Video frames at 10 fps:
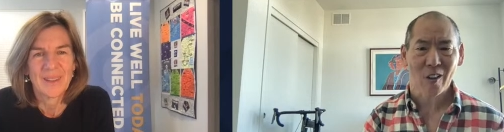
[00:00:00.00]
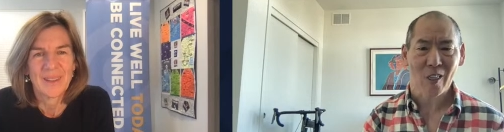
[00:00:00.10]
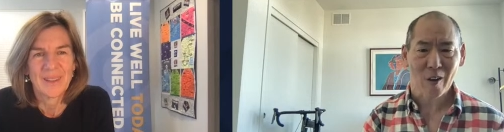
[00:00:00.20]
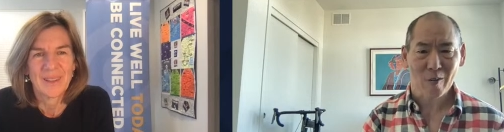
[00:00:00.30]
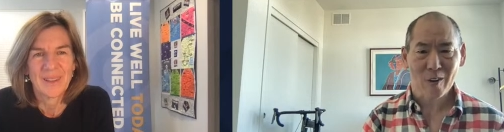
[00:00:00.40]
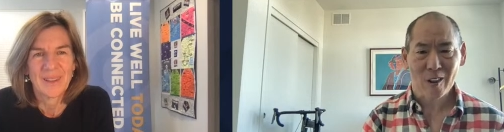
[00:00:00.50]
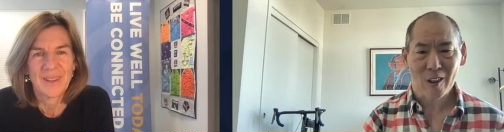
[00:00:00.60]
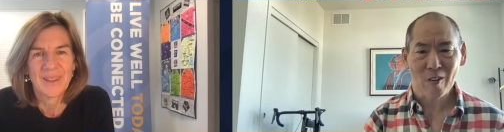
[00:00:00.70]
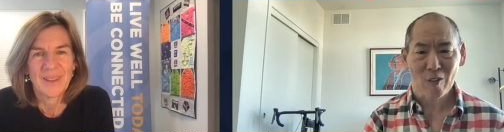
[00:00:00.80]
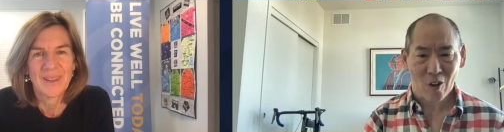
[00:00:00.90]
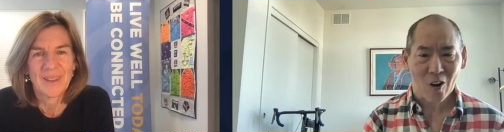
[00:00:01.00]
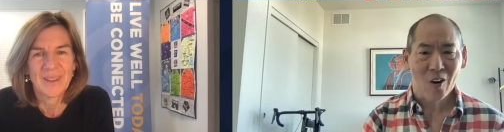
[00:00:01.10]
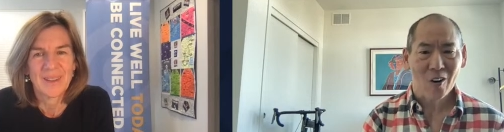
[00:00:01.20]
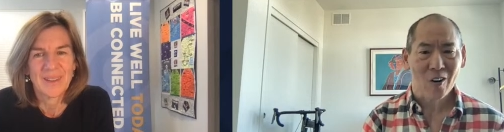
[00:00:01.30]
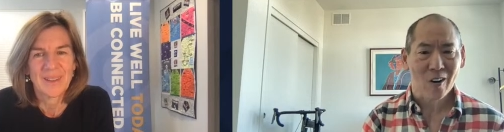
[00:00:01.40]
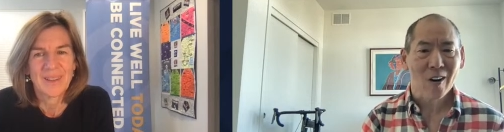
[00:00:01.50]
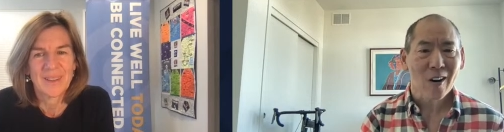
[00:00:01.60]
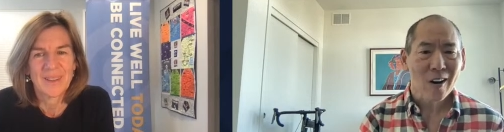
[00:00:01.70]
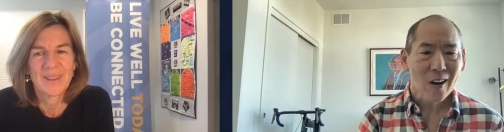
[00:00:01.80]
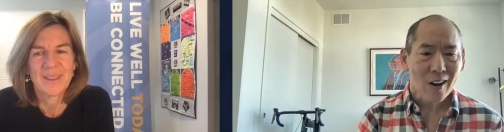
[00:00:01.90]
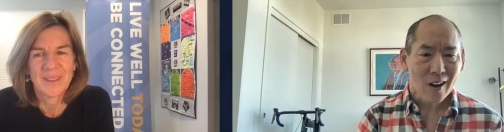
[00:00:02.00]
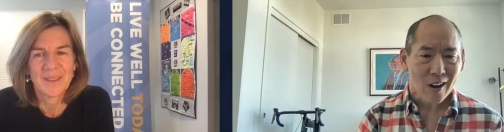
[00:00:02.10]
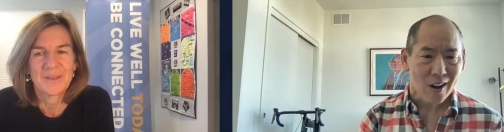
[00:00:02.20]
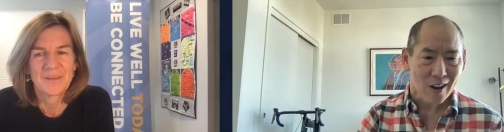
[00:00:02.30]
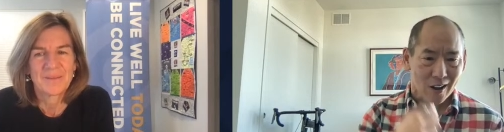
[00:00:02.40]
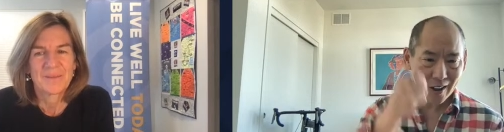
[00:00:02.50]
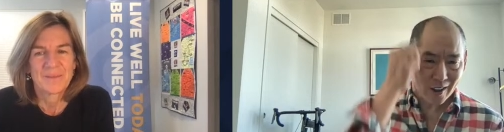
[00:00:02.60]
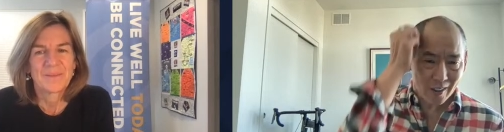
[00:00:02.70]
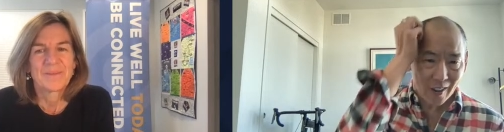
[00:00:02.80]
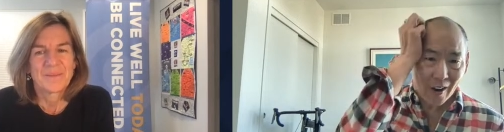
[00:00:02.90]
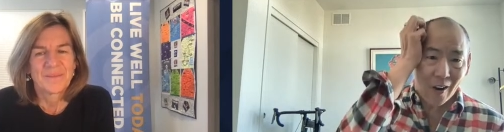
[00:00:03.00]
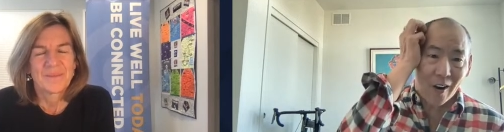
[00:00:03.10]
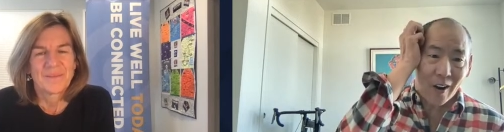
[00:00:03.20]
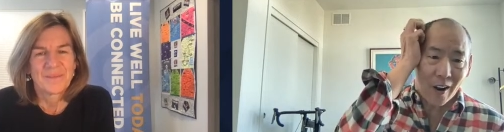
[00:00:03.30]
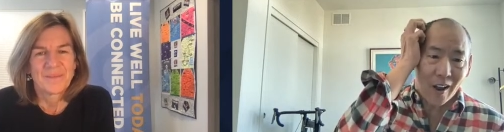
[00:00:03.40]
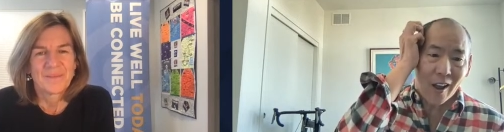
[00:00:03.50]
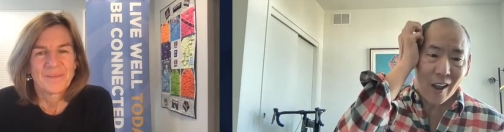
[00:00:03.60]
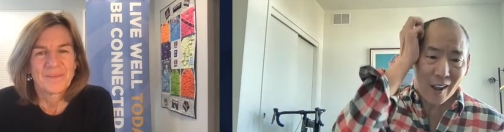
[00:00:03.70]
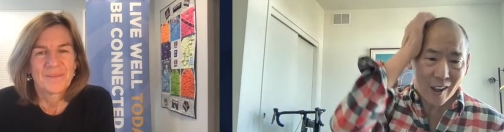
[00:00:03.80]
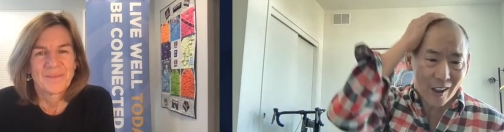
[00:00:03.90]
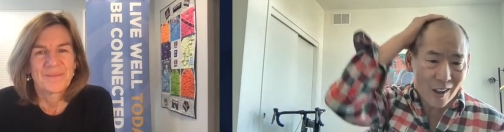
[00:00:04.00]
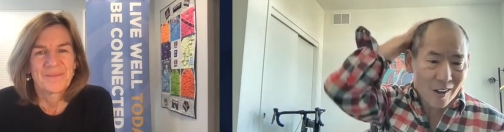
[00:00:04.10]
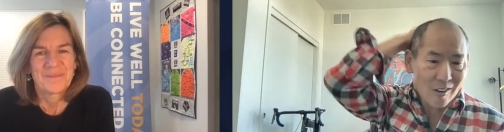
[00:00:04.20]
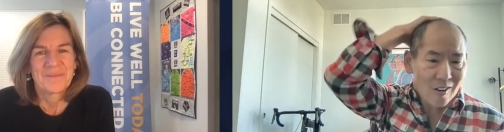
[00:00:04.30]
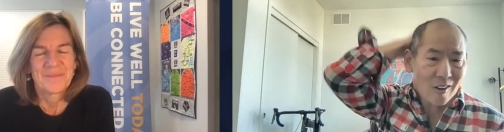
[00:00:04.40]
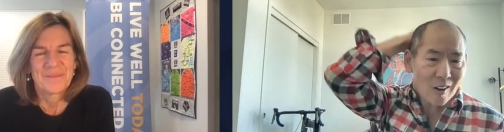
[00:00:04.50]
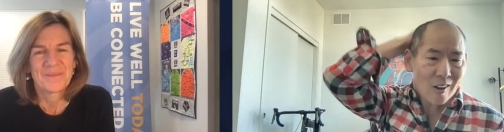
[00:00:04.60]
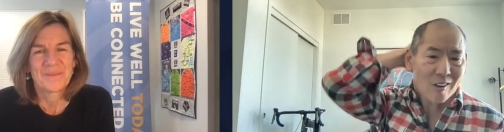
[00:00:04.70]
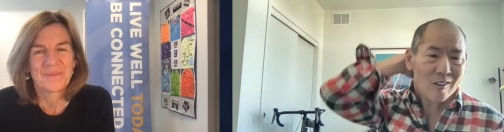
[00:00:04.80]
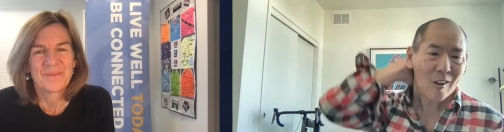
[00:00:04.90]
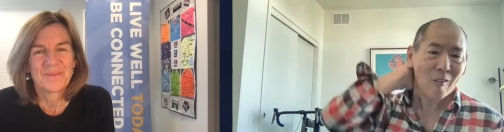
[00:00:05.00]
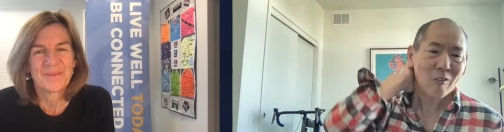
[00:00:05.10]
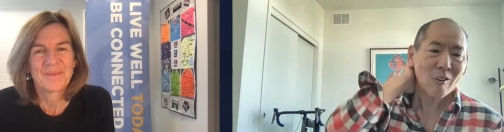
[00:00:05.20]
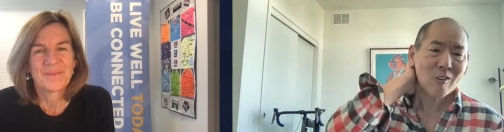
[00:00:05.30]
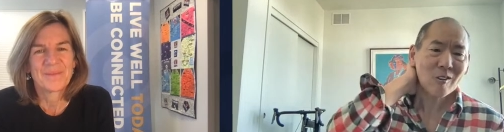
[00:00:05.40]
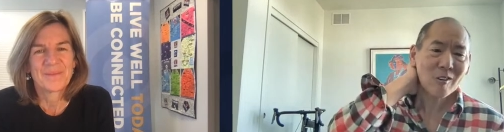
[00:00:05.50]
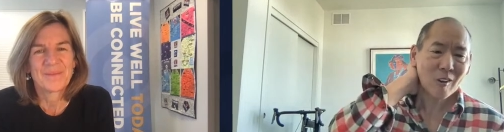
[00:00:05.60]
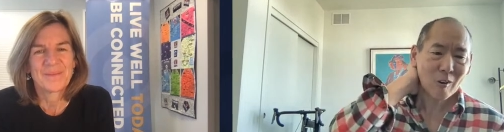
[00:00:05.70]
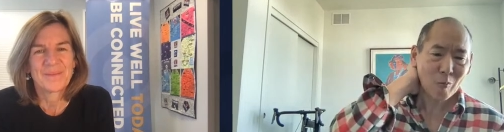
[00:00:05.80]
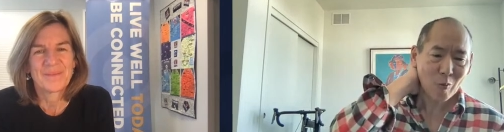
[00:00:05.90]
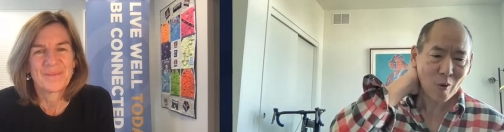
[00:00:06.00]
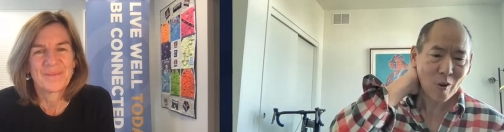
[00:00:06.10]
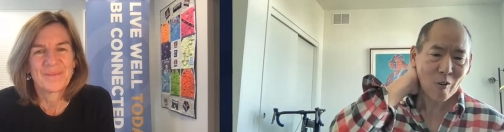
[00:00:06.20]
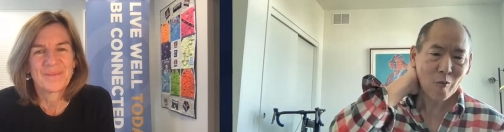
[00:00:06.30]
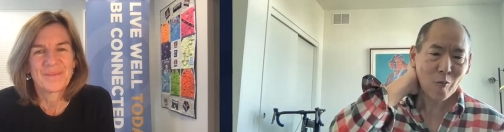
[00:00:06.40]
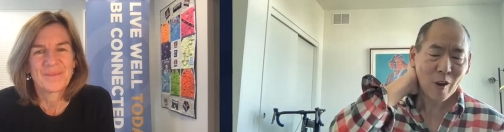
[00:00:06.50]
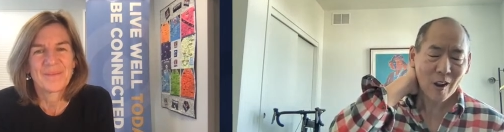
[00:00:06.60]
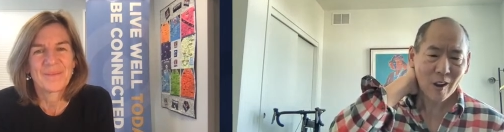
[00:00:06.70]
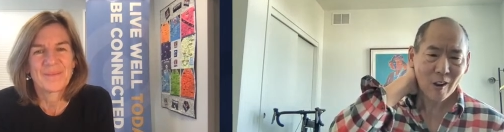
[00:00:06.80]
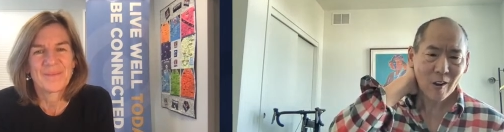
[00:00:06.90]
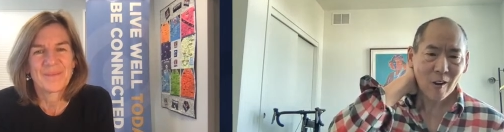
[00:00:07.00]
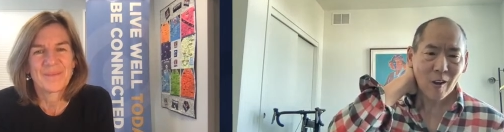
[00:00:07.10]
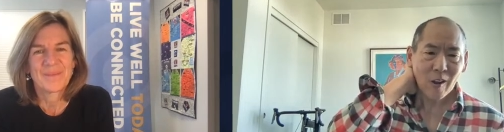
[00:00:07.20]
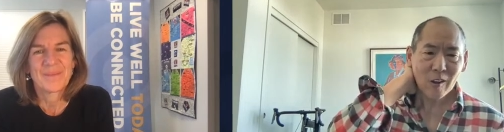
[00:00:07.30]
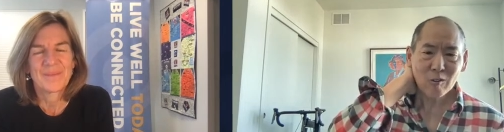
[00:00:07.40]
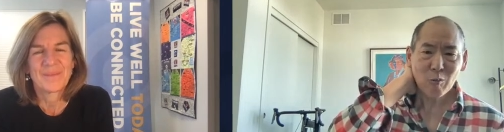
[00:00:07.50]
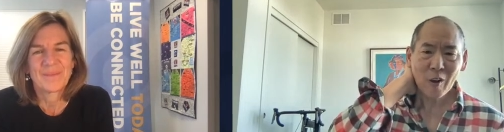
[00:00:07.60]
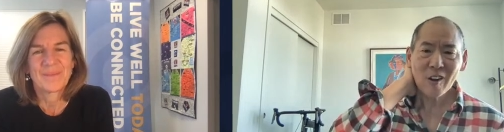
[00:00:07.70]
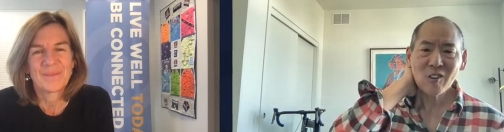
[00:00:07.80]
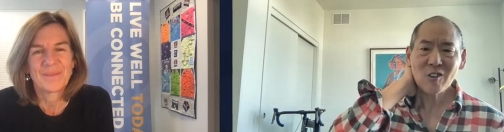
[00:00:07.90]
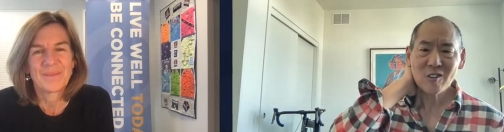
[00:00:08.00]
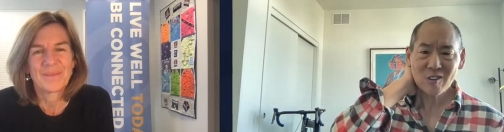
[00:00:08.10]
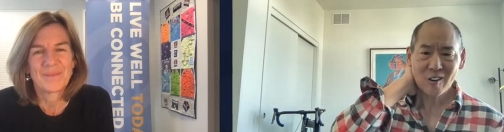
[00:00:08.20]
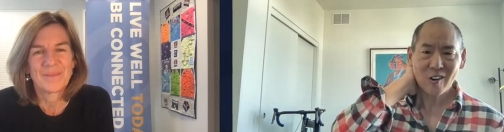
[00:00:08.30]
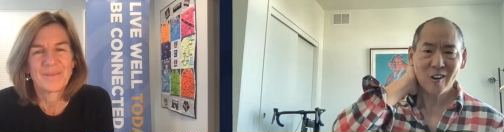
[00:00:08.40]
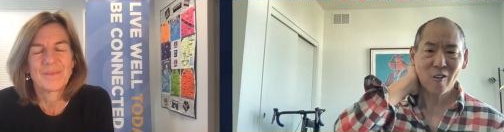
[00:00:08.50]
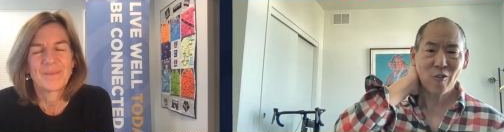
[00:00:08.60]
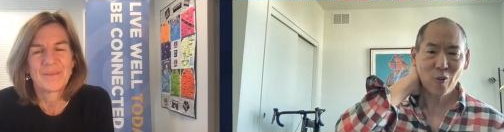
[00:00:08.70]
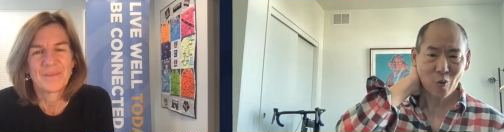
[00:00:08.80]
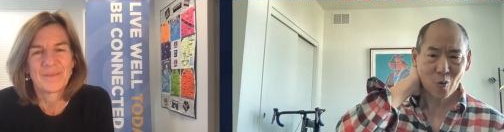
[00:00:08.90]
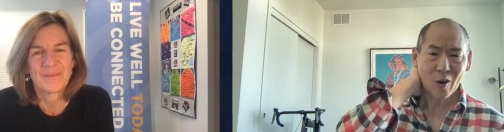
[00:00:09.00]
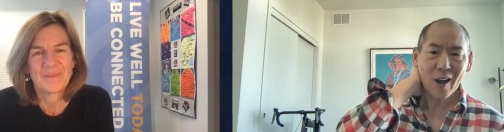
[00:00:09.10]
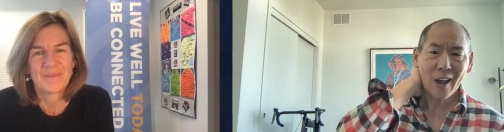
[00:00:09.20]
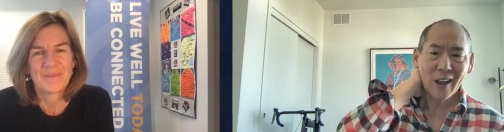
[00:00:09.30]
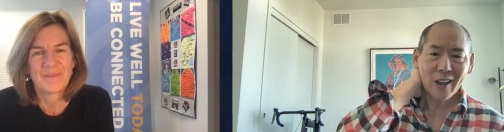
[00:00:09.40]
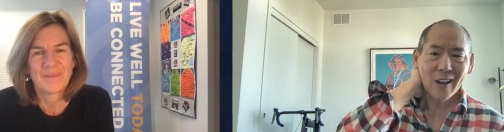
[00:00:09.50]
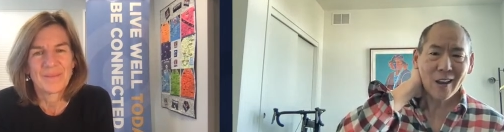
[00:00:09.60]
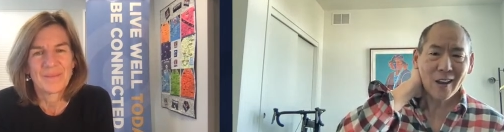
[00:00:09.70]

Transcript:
Speaker 1: to let me live longer uh, in there. It's an acceptance and a, of pa- it's patience in a different way.